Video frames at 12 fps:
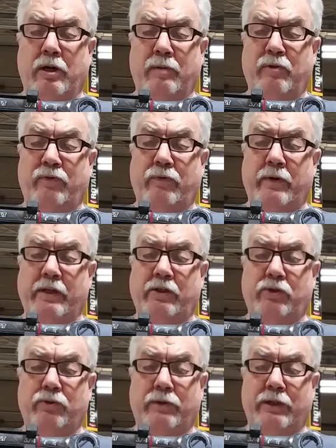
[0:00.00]
Harbor Freight
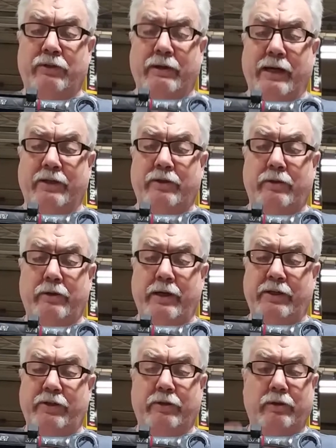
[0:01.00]
storage racks. They're
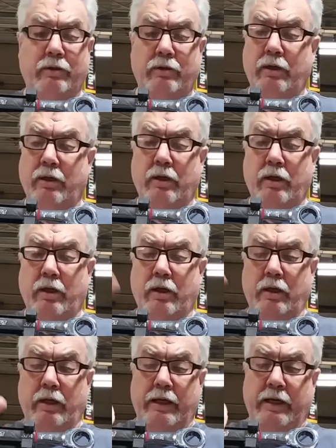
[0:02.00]
nicer.
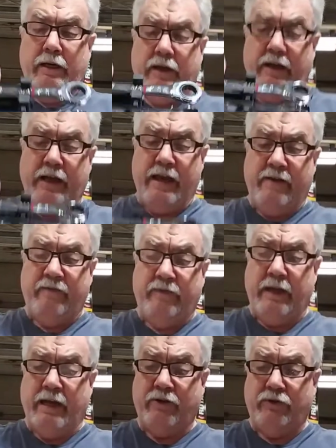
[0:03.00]
And then I have
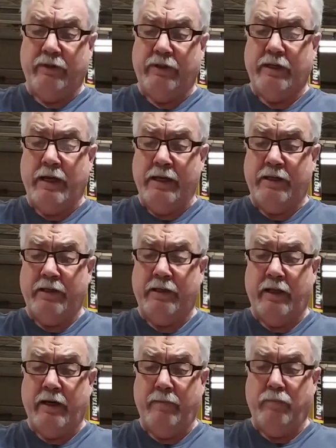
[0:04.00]
extra sizes
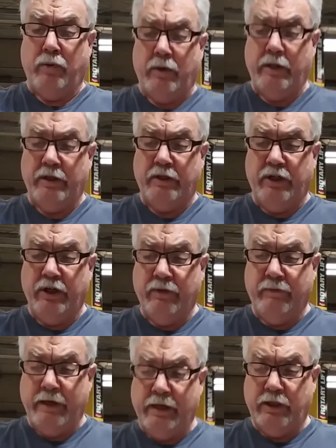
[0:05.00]
that I bought in gear
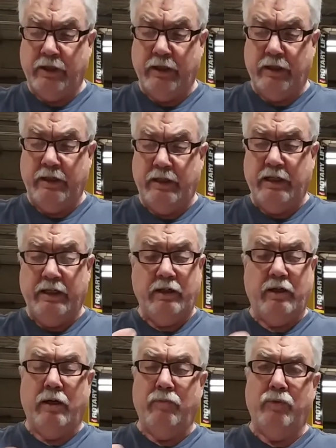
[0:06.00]
wrench that didn't
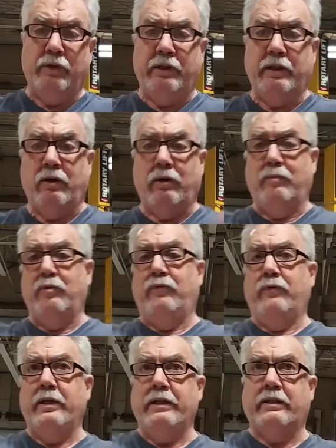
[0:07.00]
come with the Harbor
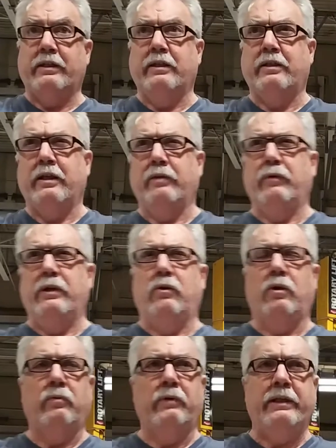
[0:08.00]
Freight sets. I went
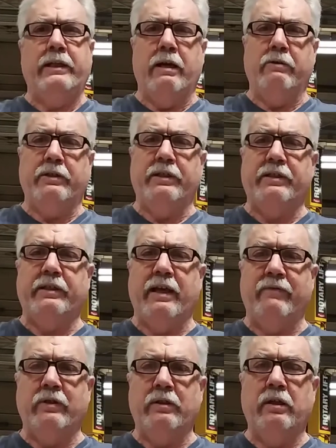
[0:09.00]
all the way down to
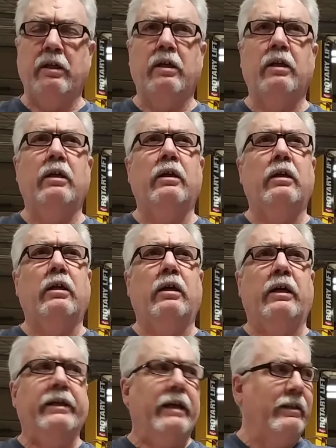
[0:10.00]
7.
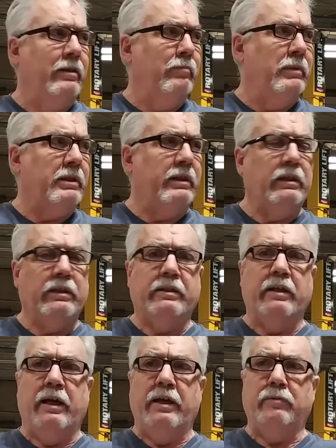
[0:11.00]
I got the missing
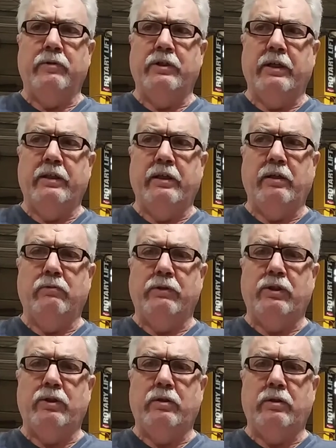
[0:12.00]
size, which I think
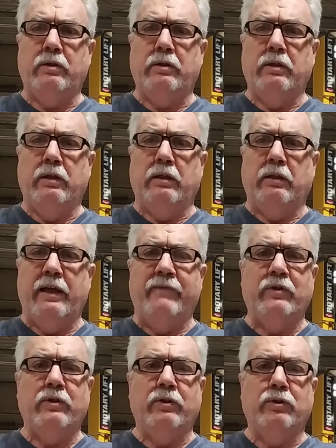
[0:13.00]
was
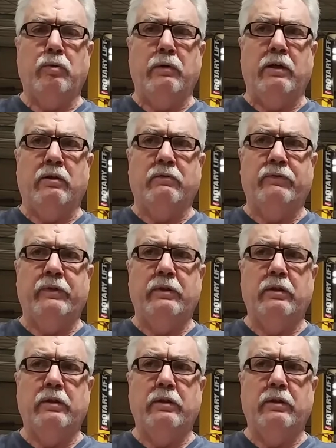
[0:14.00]
11 or 12.